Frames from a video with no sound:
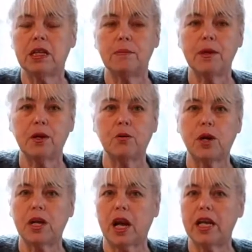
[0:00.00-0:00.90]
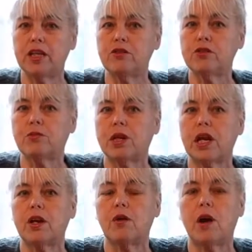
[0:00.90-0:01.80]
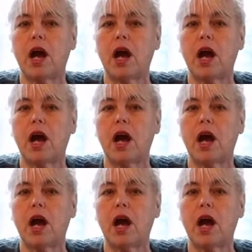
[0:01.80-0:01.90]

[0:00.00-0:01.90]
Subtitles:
the bigger one I use when I go